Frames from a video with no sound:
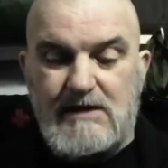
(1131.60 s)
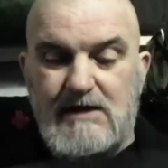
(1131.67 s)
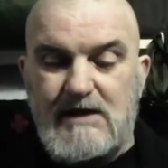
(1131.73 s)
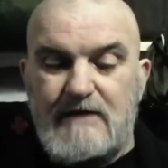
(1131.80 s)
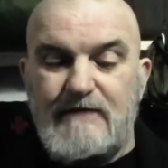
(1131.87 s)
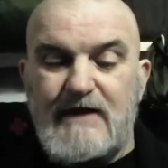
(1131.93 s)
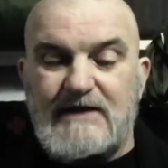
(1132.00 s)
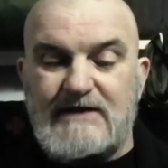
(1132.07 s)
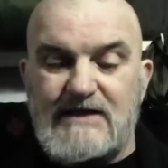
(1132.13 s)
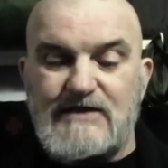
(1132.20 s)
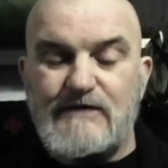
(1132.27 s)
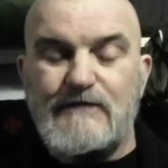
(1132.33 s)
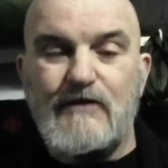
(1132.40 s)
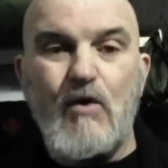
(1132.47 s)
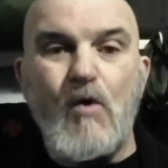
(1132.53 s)
I've had this
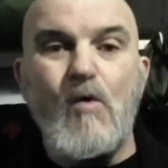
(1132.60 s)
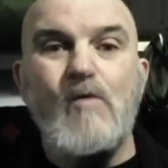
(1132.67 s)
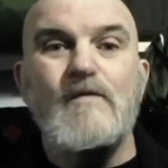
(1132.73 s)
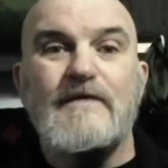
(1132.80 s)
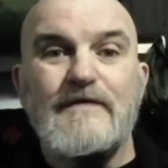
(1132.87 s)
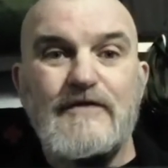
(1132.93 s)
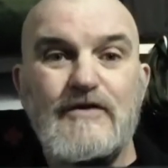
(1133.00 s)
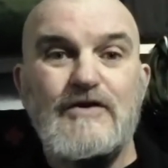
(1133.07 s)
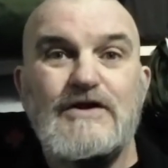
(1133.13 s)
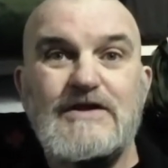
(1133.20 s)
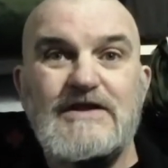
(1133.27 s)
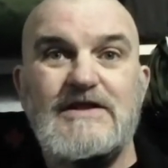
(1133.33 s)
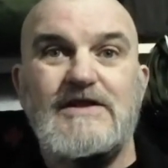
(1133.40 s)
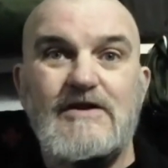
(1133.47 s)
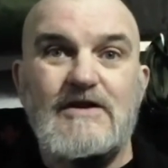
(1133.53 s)
for over 30
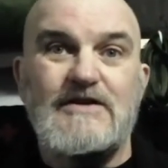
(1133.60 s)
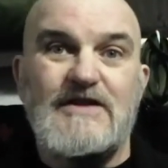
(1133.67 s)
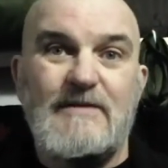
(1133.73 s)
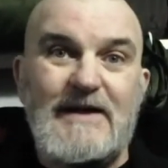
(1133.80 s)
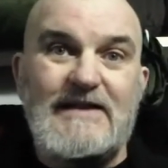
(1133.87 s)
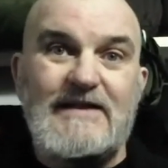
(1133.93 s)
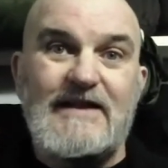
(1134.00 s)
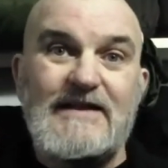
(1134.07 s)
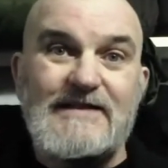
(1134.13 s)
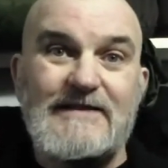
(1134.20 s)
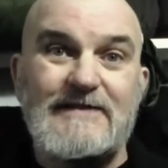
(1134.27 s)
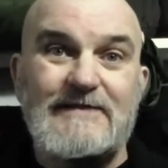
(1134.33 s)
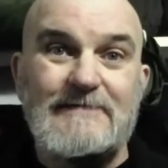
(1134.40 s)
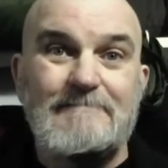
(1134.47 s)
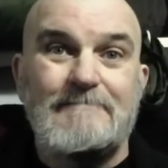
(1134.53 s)
years. I made
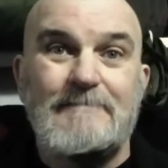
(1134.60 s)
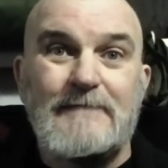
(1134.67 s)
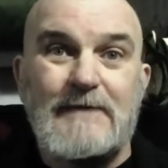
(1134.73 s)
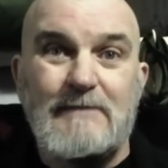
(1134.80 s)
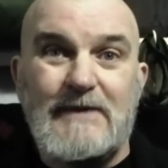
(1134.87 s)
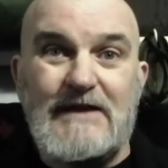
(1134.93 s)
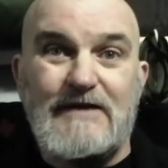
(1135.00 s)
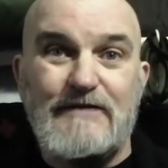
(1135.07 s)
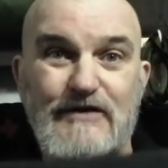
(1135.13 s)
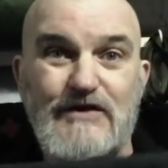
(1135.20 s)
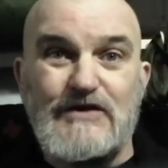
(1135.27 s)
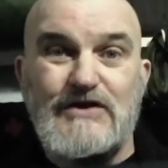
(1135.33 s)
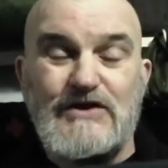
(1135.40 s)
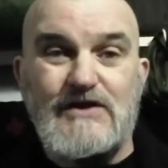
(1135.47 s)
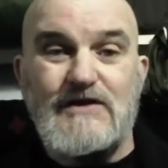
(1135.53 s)
it
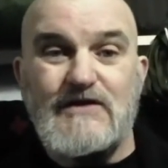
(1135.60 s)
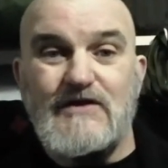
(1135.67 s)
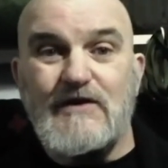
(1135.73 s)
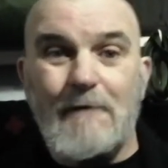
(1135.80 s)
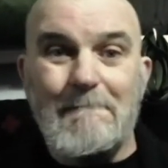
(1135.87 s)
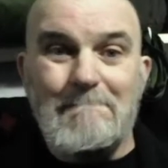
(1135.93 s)
30 years ago.